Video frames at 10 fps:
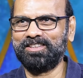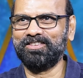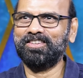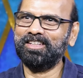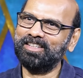
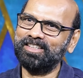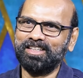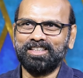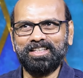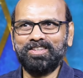deru.
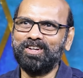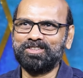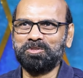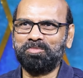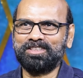Indula
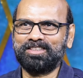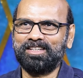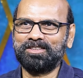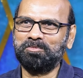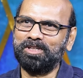
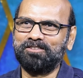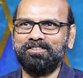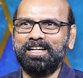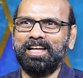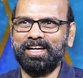superstars manaku
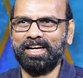ville.